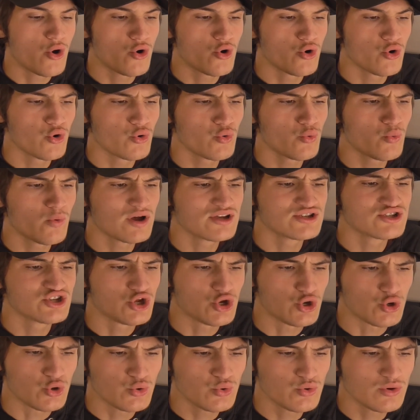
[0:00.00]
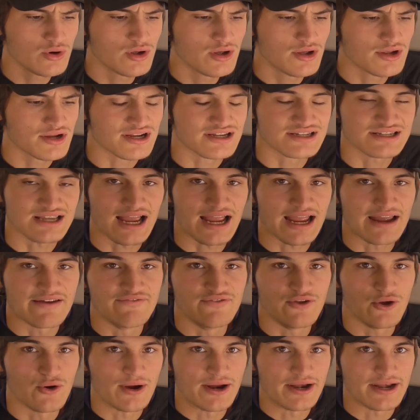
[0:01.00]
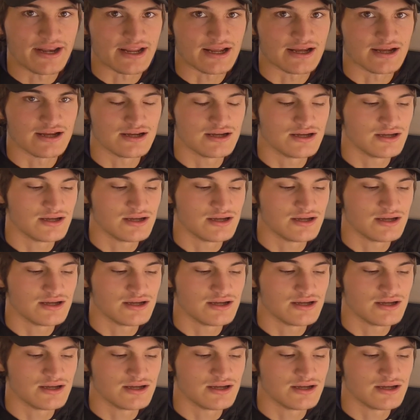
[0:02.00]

was who, because I have no idea.